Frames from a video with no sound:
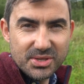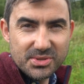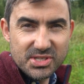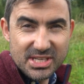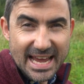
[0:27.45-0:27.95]

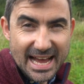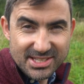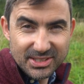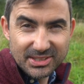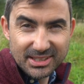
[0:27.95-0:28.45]
to
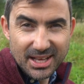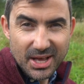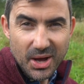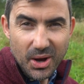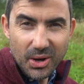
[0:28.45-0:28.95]
Seattle
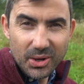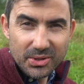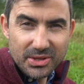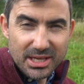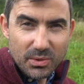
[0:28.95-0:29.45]

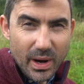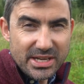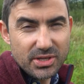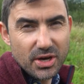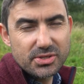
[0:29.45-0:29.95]
on the
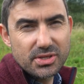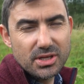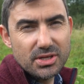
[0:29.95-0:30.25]
west coast of the